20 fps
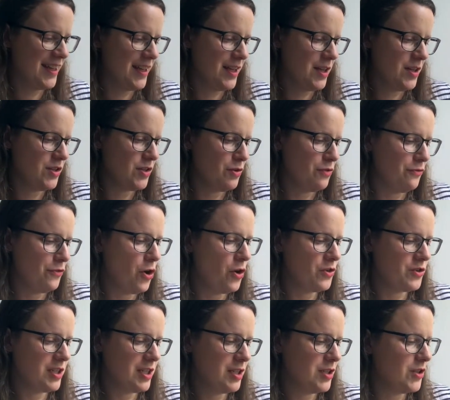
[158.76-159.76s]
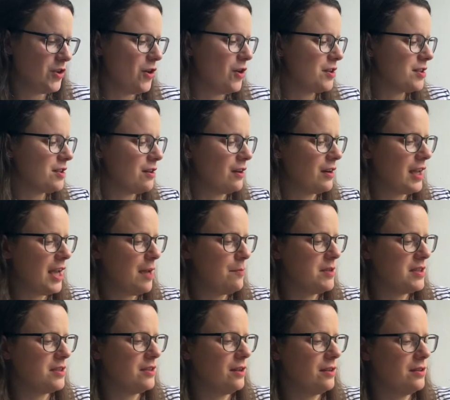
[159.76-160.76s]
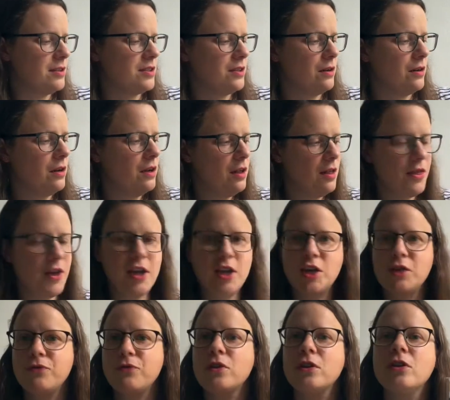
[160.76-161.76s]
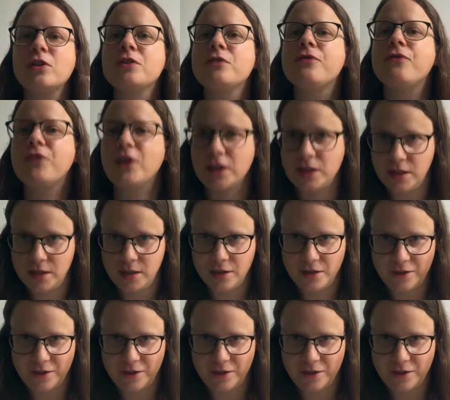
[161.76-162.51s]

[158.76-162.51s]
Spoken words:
So Fox in Socks, our game is done, sir. Thank you for a lot of fun, sir.